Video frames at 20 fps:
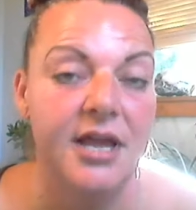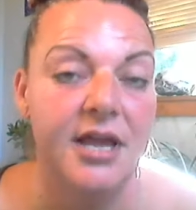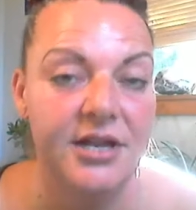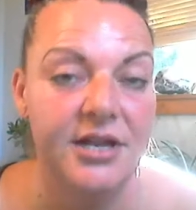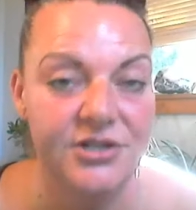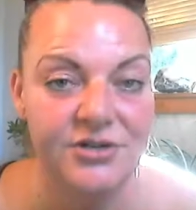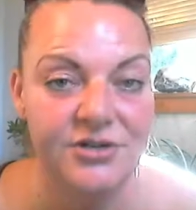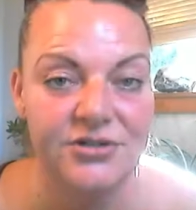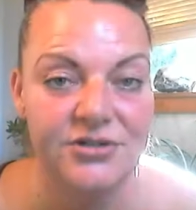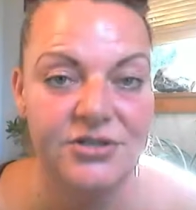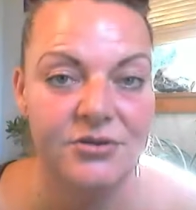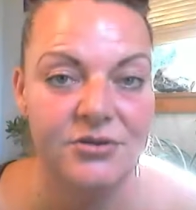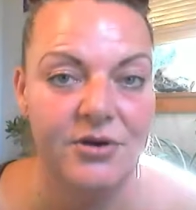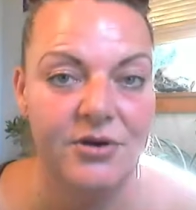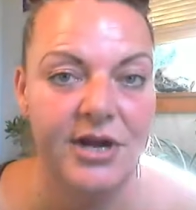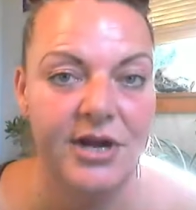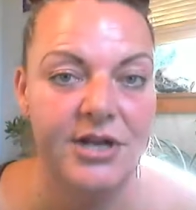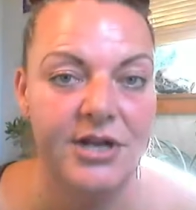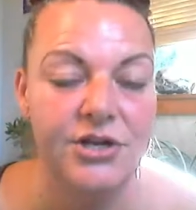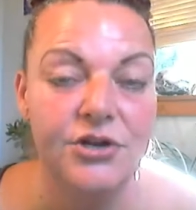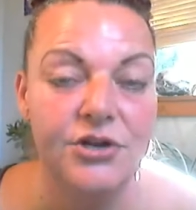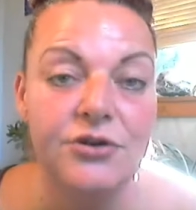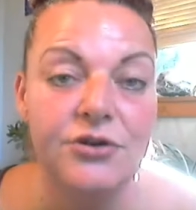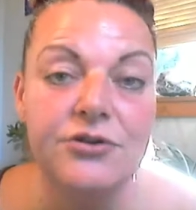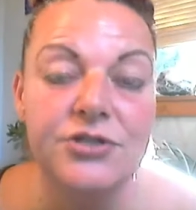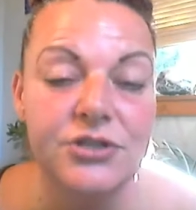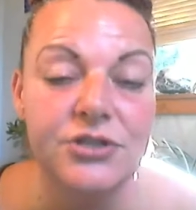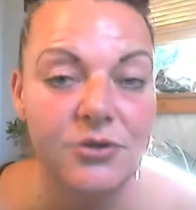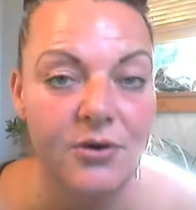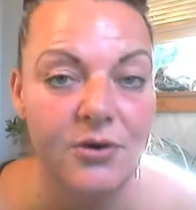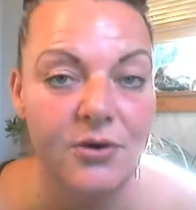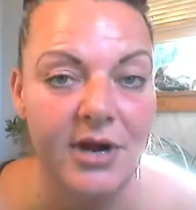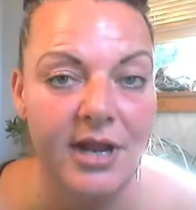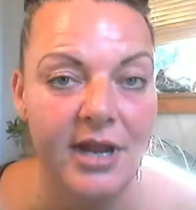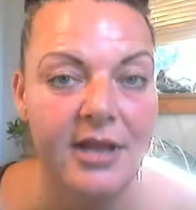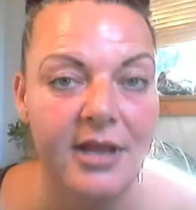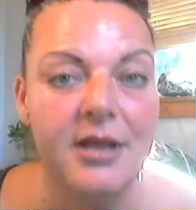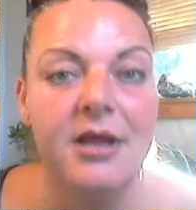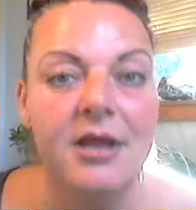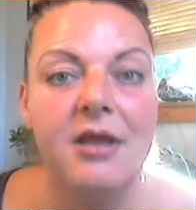and your
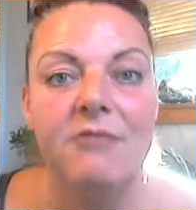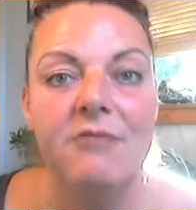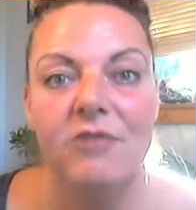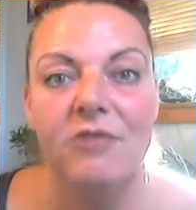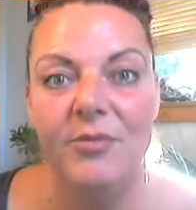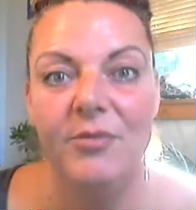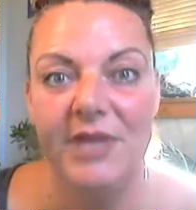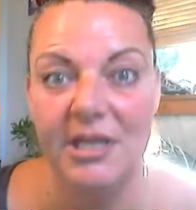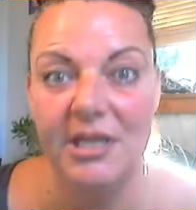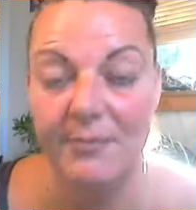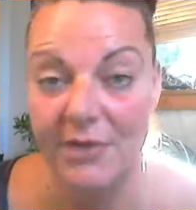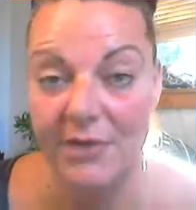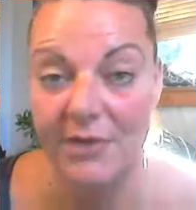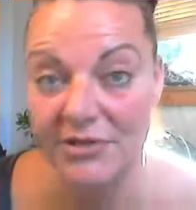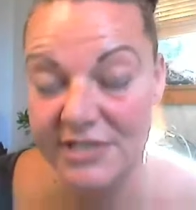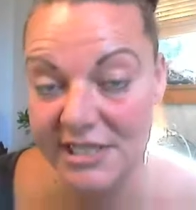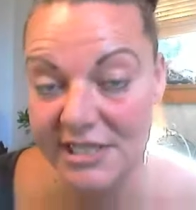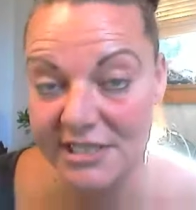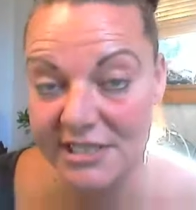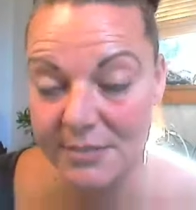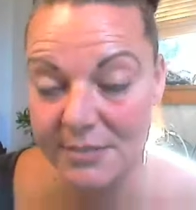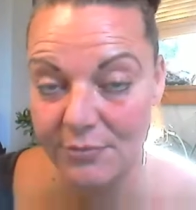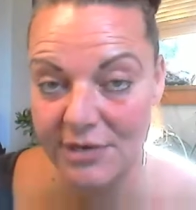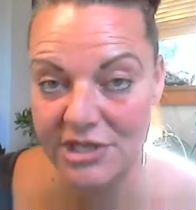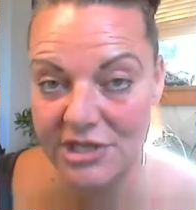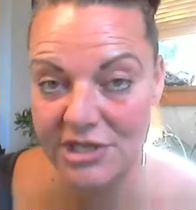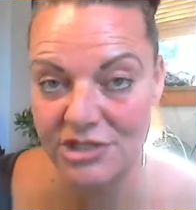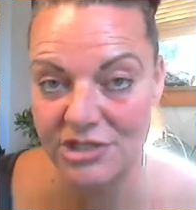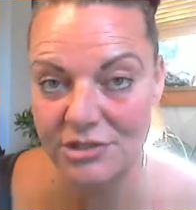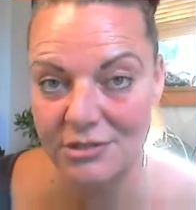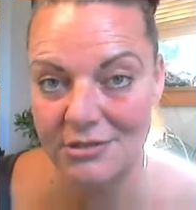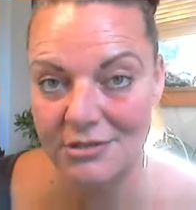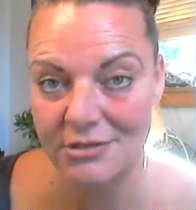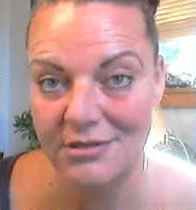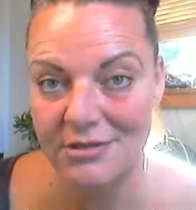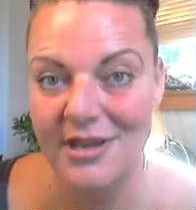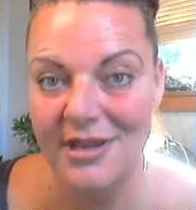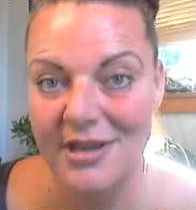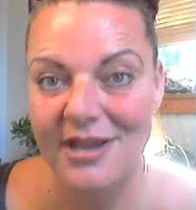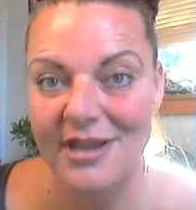story will be the most
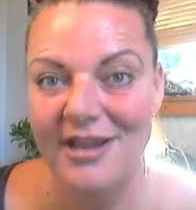inspirational